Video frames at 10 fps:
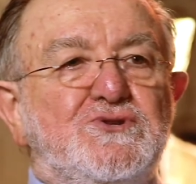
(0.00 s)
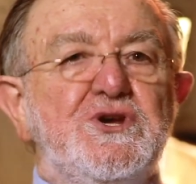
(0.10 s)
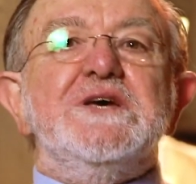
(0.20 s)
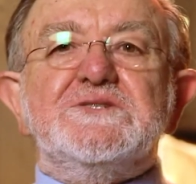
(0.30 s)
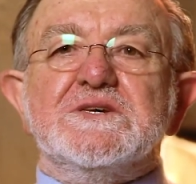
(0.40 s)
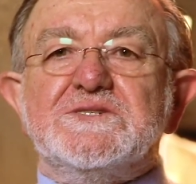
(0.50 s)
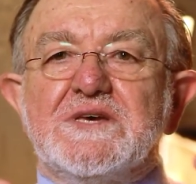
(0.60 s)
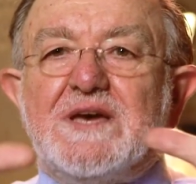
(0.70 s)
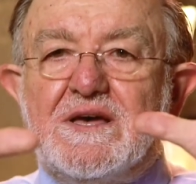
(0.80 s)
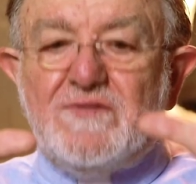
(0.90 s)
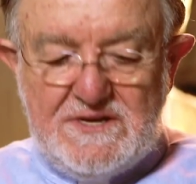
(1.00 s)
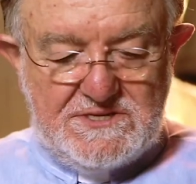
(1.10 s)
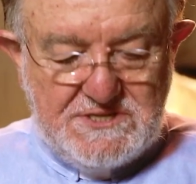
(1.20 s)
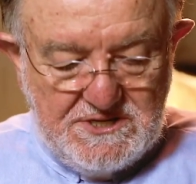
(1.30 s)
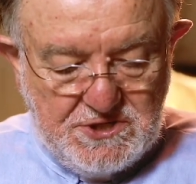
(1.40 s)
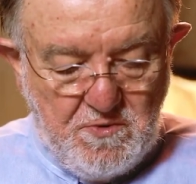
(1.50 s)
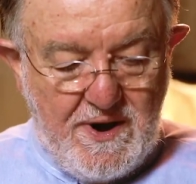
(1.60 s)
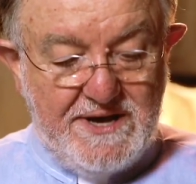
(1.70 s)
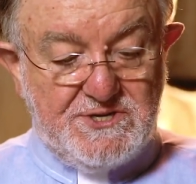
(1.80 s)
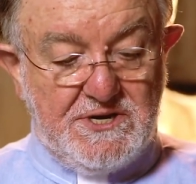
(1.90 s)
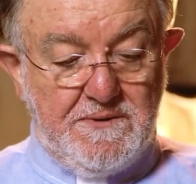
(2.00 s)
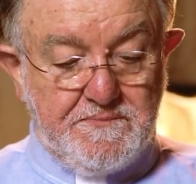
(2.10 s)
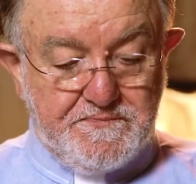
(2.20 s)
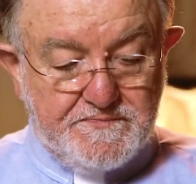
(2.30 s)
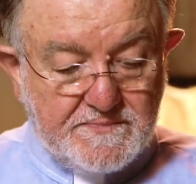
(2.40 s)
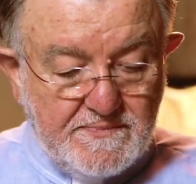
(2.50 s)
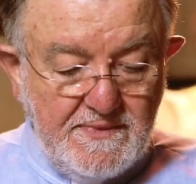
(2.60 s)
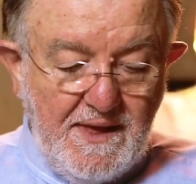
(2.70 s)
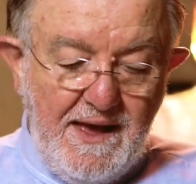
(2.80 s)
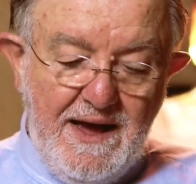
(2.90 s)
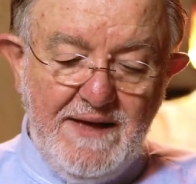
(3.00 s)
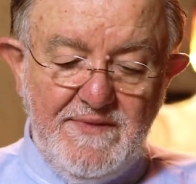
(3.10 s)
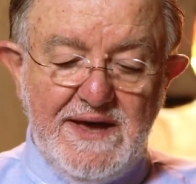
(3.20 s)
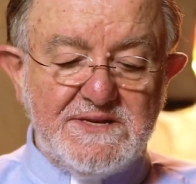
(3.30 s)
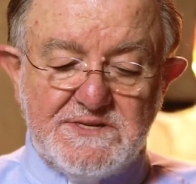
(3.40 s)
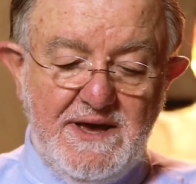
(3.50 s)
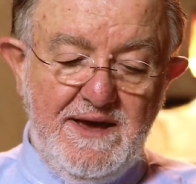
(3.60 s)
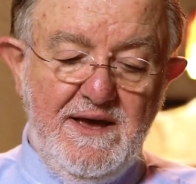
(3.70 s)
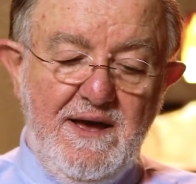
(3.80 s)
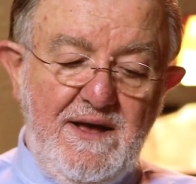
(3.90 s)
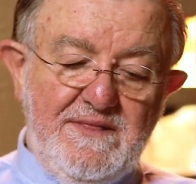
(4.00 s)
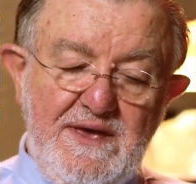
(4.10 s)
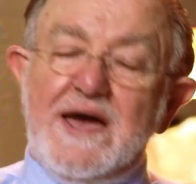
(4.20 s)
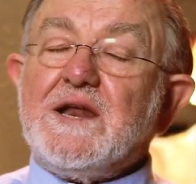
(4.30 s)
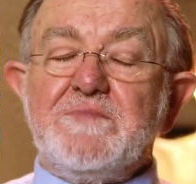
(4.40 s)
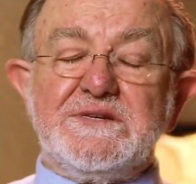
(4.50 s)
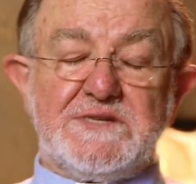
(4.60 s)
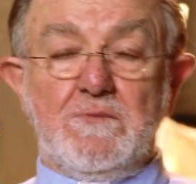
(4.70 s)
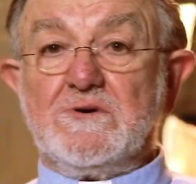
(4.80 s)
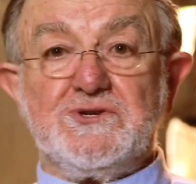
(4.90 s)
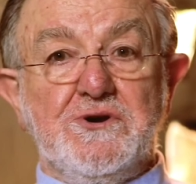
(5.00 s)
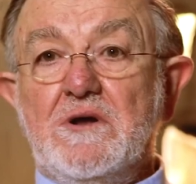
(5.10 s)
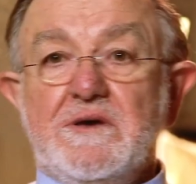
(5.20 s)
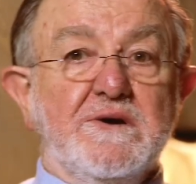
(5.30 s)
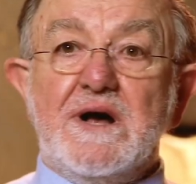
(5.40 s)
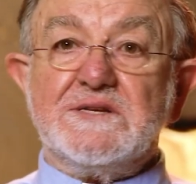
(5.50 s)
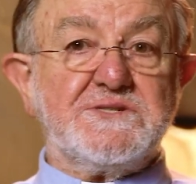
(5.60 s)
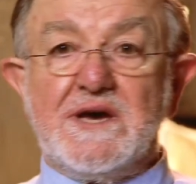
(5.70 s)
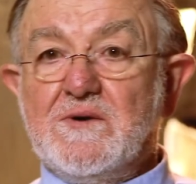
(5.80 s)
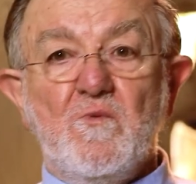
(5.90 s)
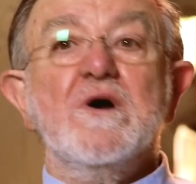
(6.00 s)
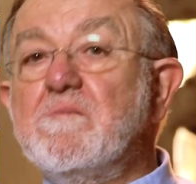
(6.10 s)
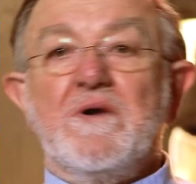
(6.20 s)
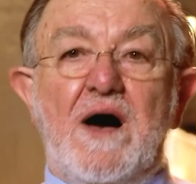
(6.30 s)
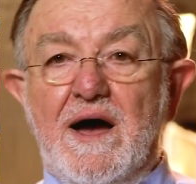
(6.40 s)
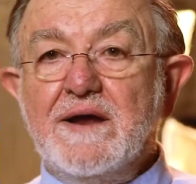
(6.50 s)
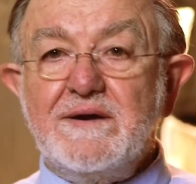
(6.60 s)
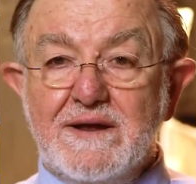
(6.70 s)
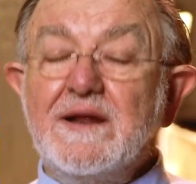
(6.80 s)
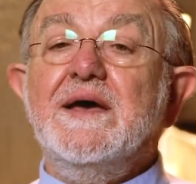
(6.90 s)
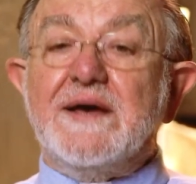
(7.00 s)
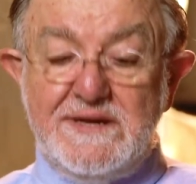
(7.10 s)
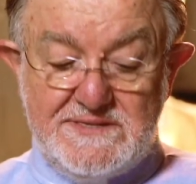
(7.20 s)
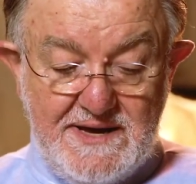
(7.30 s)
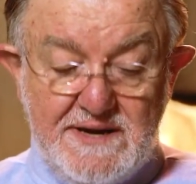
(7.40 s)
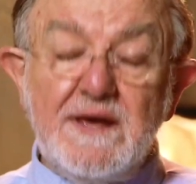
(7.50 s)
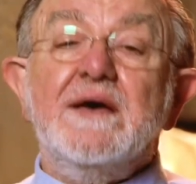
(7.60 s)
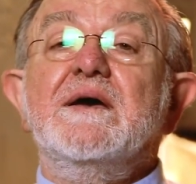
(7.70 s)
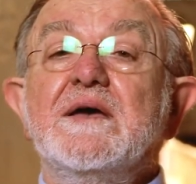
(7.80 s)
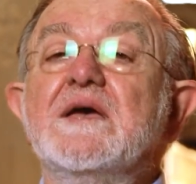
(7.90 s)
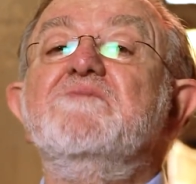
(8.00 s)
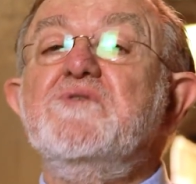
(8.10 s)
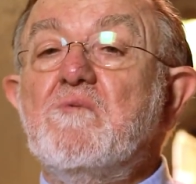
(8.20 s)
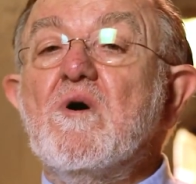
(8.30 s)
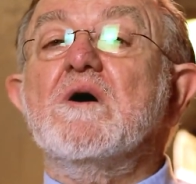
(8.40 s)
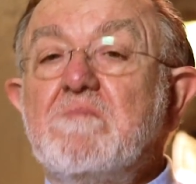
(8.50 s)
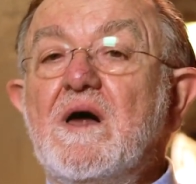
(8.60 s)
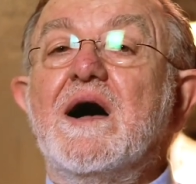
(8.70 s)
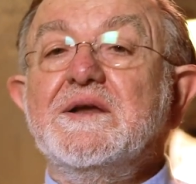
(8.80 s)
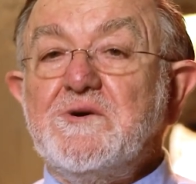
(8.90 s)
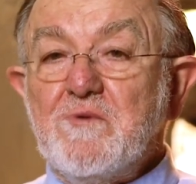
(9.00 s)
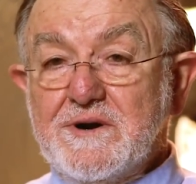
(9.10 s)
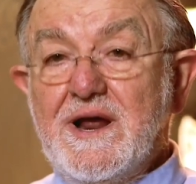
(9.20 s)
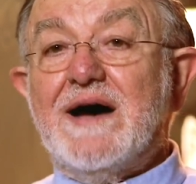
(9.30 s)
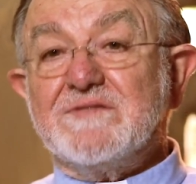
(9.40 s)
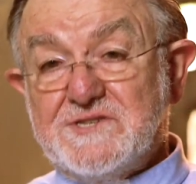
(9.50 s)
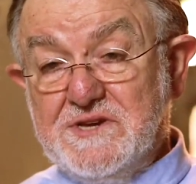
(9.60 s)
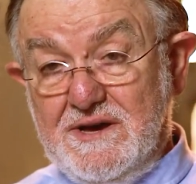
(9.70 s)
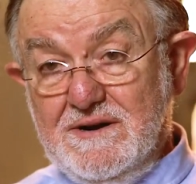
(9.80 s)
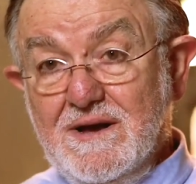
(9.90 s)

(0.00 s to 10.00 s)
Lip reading: Jesus in this situation? And they say, the enemies say, well, surely you're not saying we're blind. And he said, if you were blind, you wouldn't have a sin.